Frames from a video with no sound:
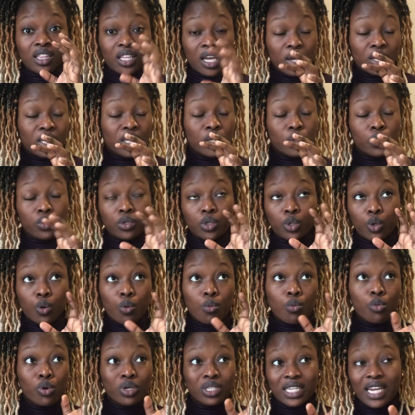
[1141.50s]
that they will
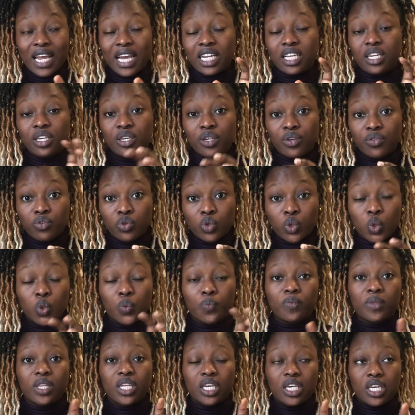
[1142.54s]
most likely give you
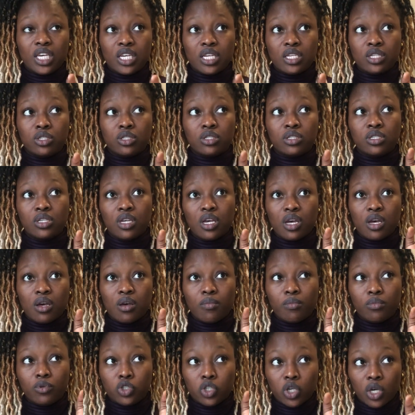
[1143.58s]
is
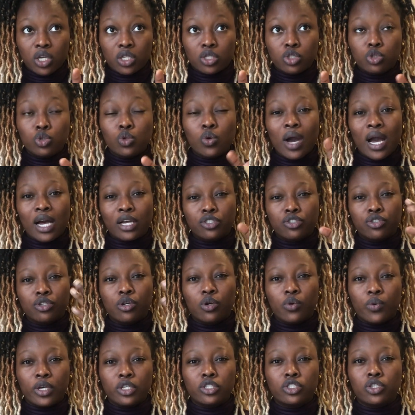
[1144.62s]
just you answering
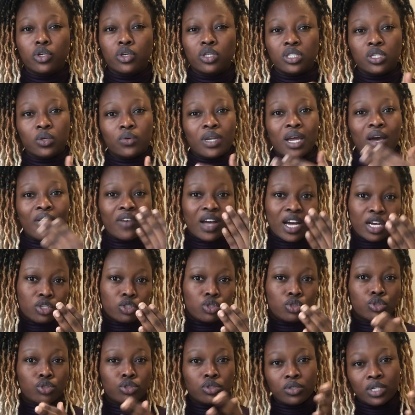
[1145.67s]
questions they would have asked
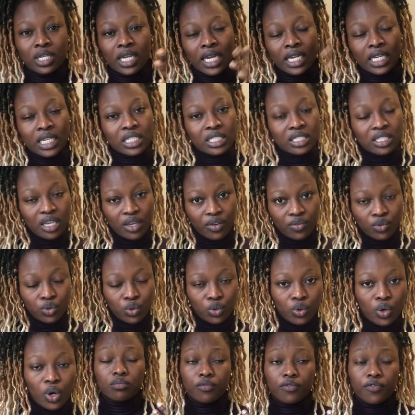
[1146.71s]
you during an interview.
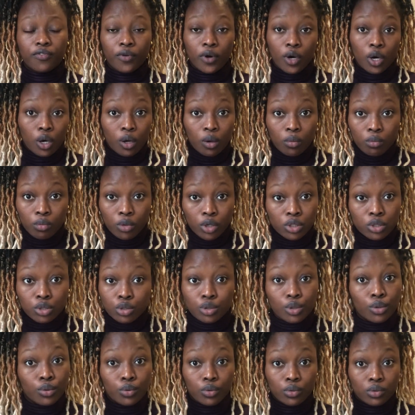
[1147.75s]
For most
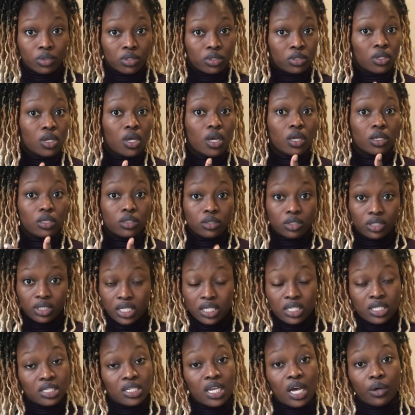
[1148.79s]
schools, this
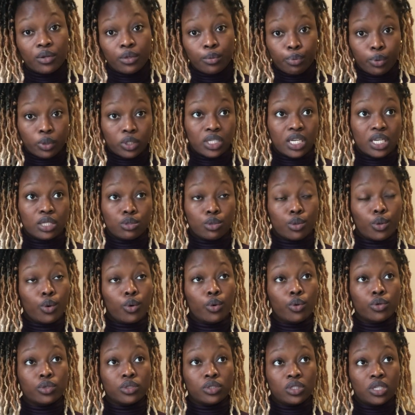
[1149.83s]
is how the process
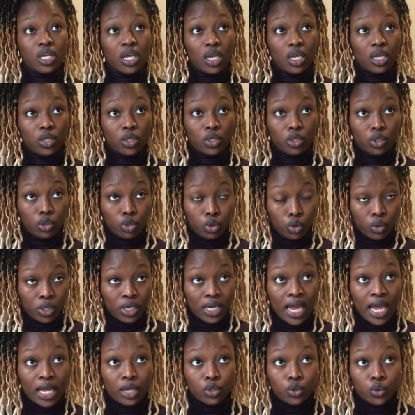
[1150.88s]
goes. You
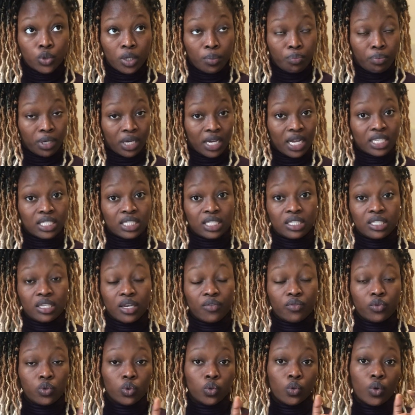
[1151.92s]
either do a pre-CAS
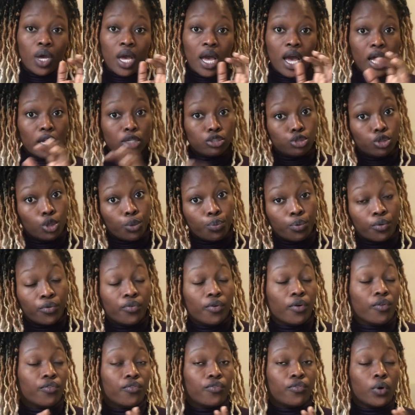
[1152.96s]
interview and show proof
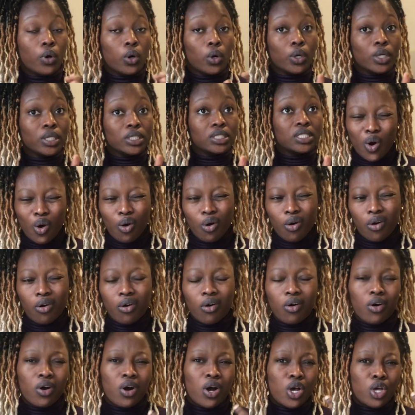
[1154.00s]
of funds,
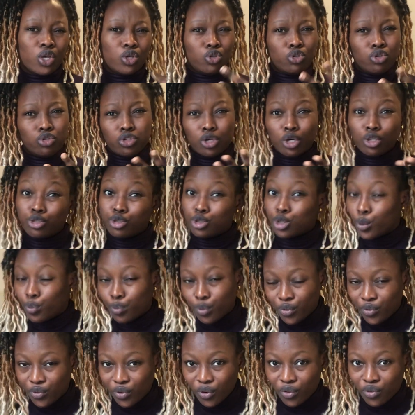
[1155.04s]
or you just show
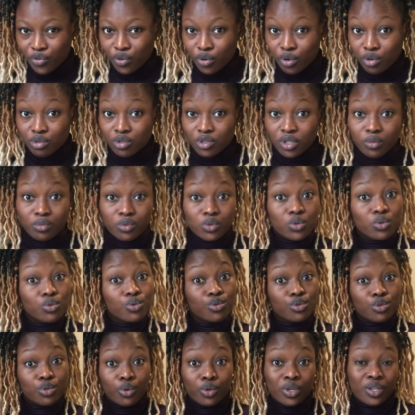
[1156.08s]
proof of funds. Some schools
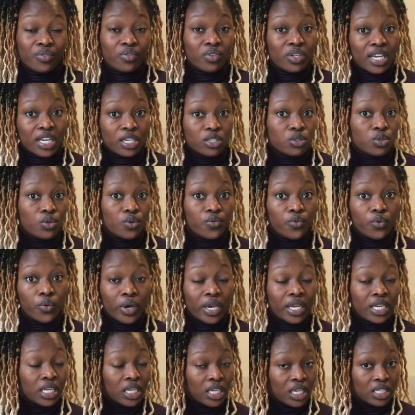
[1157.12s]
don't even ask you for
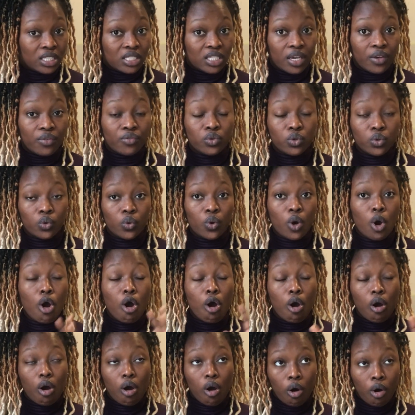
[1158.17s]
any interview,
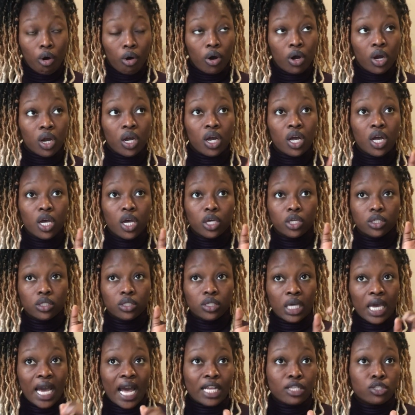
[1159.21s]
or
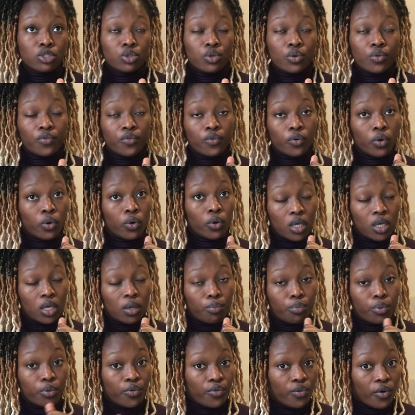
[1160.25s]
they ask you for
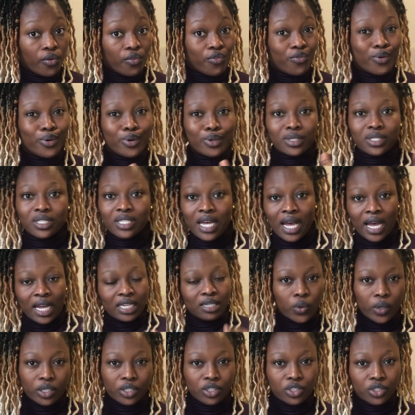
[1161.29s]
proof of funds and
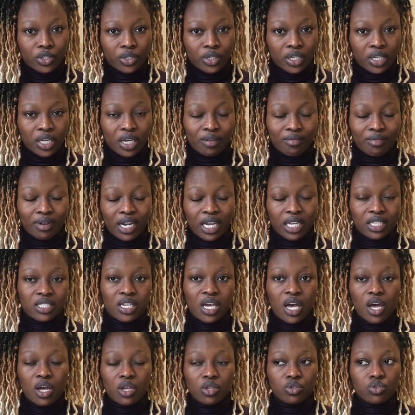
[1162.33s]
questionnaire, right?
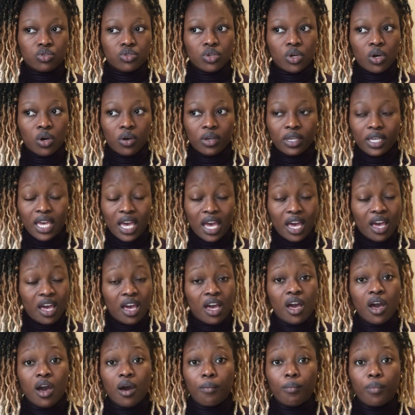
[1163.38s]
So yeah,
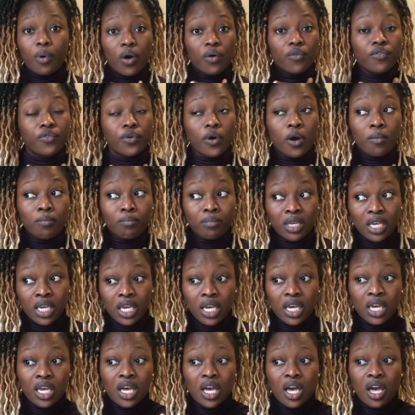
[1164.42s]
but for
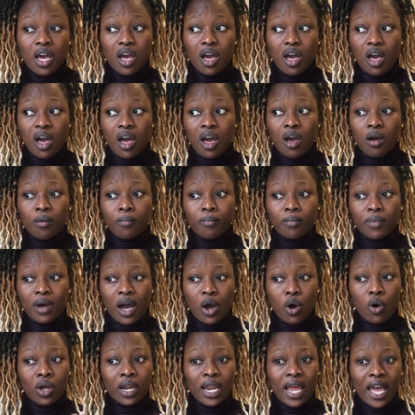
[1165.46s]
me, all
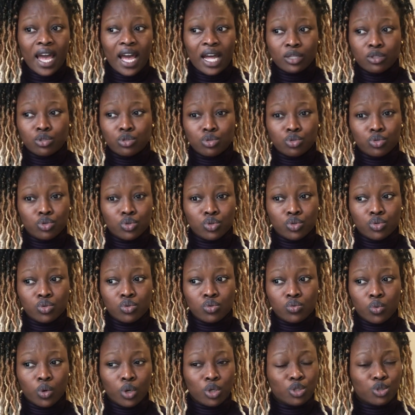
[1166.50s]
I had to do
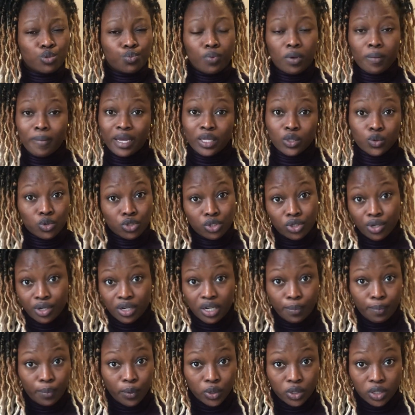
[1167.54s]
was pay my tuition
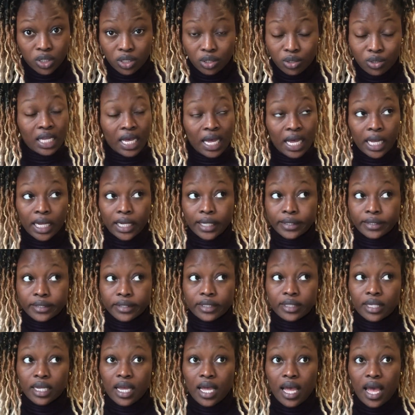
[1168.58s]
deposit and
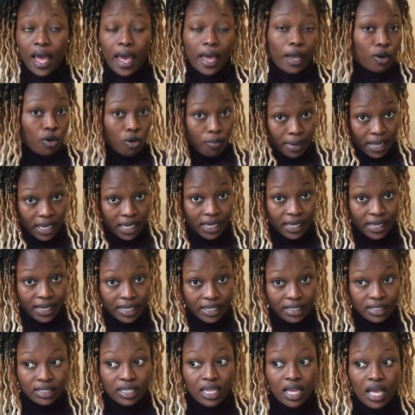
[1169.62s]
I got my
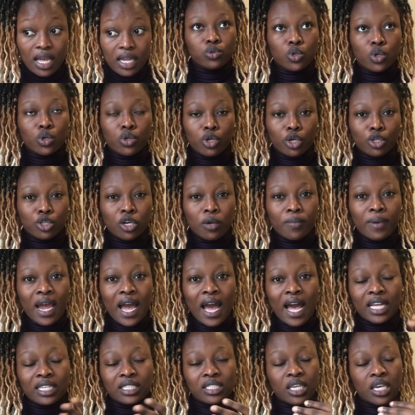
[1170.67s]
CAS. So Northumbria
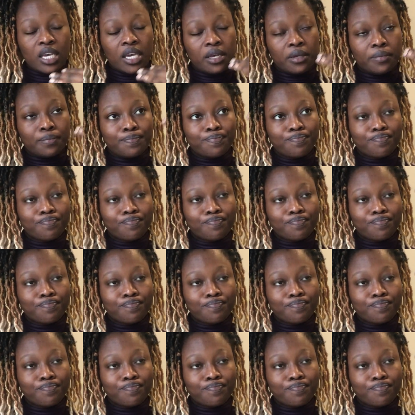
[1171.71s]
has a